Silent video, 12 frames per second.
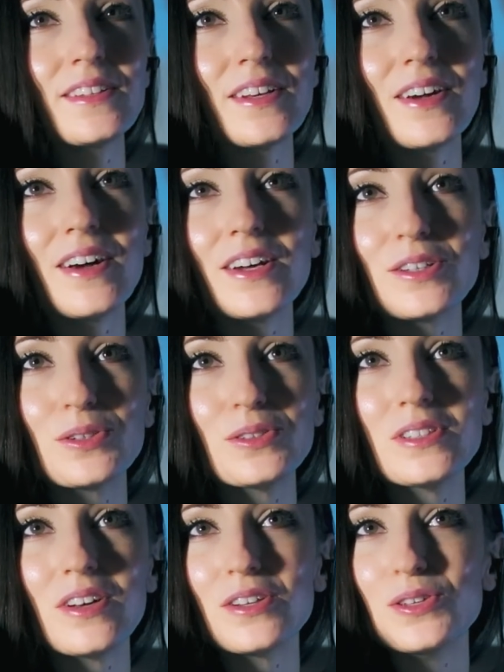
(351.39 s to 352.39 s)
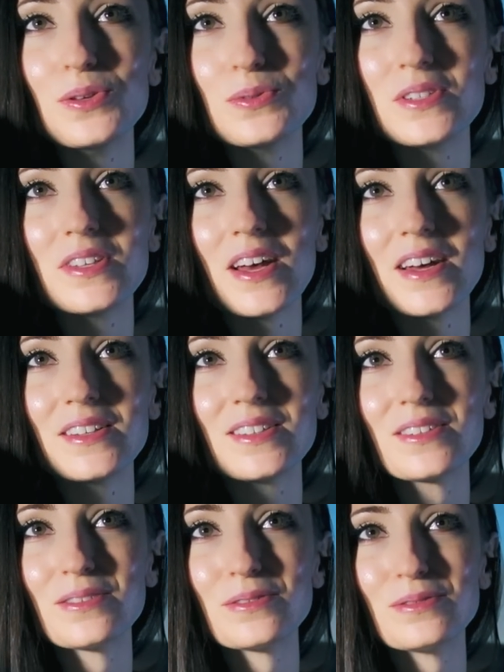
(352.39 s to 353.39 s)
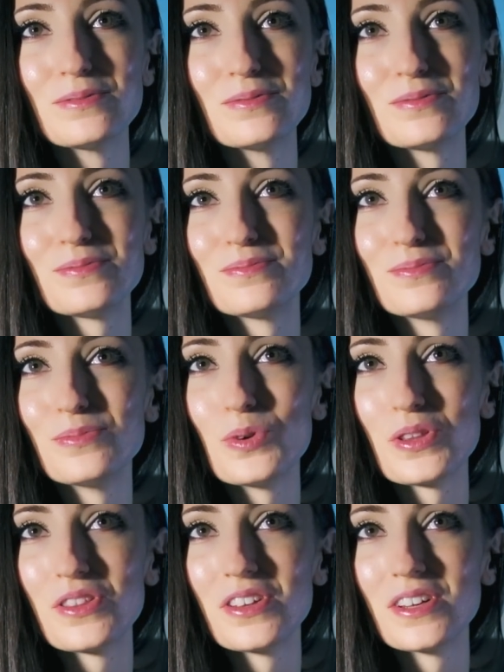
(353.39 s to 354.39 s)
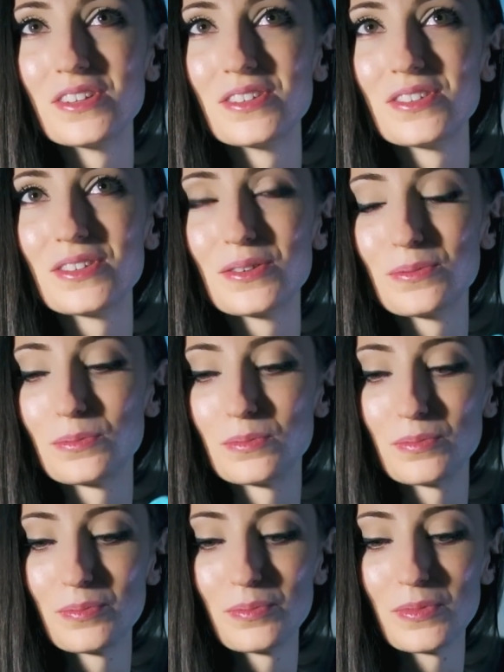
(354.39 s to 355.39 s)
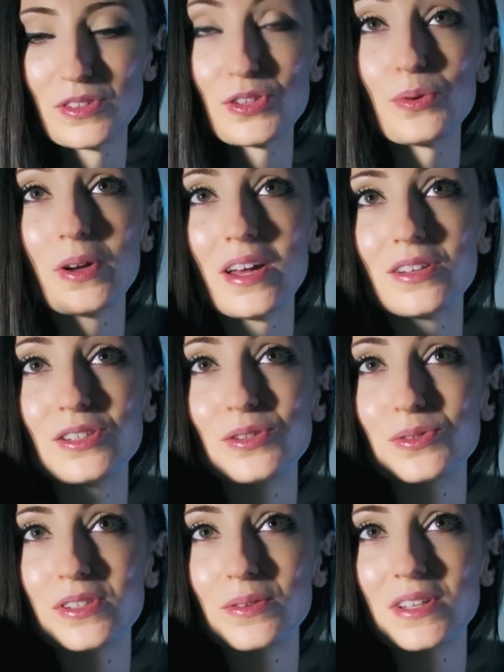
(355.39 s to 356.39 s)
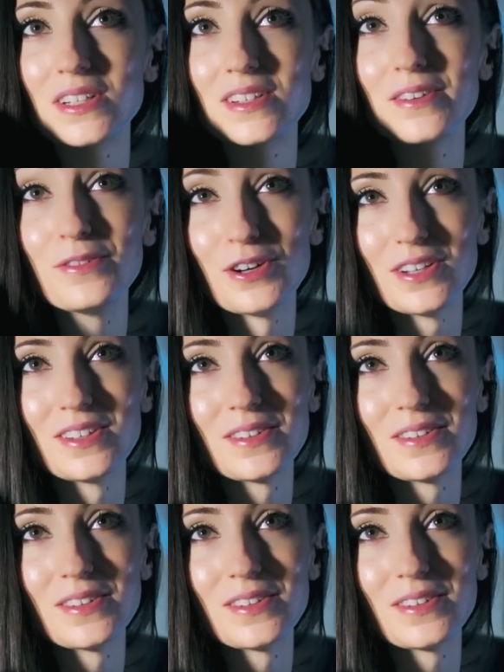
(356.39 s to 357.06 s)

I could not use that with this. So I had to use something different.